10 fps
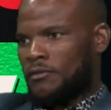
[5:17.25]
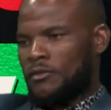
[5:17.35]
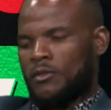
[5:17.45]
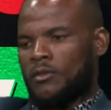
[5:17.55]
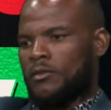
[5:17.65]

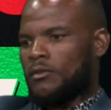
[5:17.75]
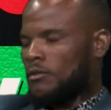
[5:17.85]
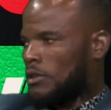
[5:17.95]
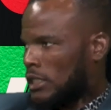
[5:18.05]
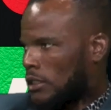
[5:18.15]

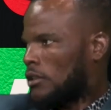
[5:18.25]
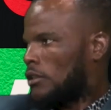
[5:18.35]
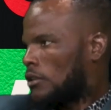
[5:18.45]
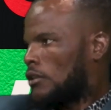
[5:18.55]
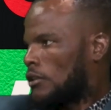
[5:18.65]

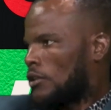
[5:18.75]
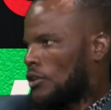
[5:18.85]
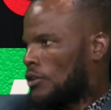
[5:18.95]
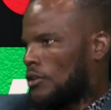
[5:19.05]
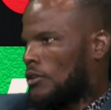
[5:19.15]
the
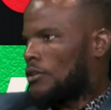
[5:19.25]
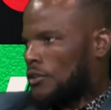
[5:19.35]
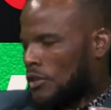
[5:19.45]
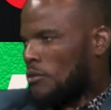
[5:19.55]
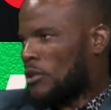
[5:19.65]

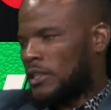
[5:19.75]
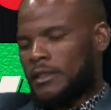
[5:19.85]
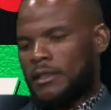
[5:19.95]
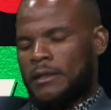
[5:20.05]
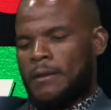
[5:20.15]
3 months,